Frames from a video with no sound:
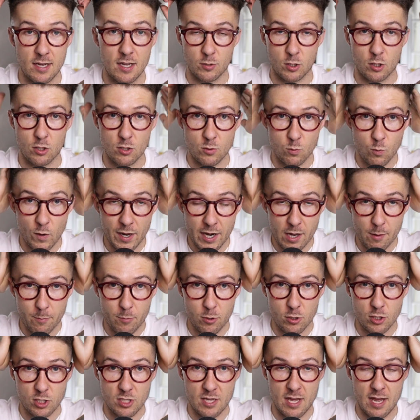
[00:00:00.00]
because when I
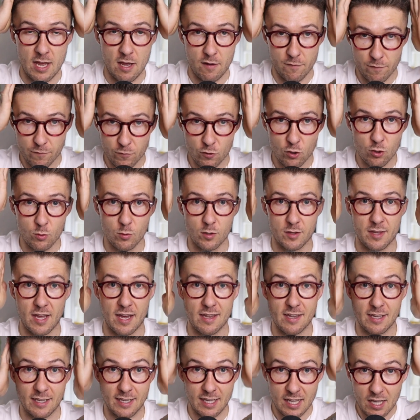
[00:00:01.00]
push the hair forward,
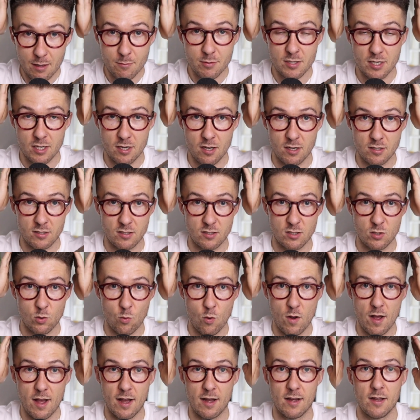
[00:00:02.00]
that then keeps it nice and
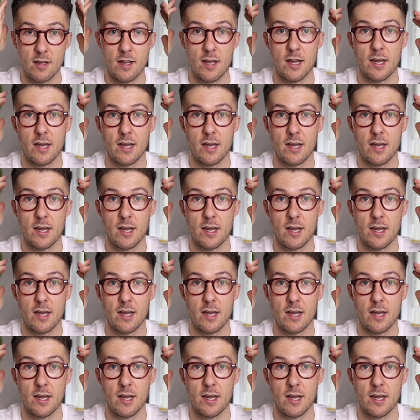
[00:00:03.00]
square.